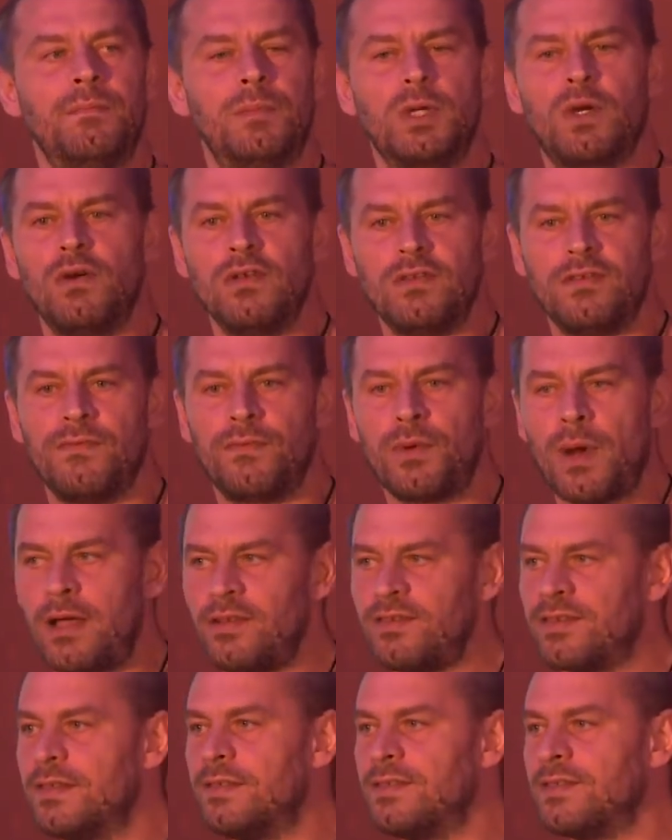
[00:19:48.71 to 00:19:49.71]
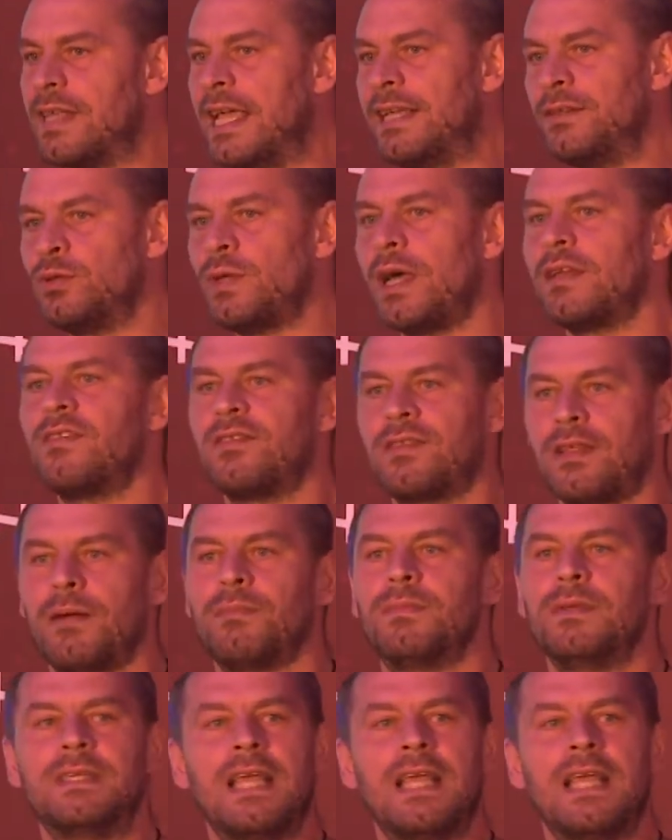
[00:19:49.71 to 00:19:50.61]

Because fraudsters, they do not stop.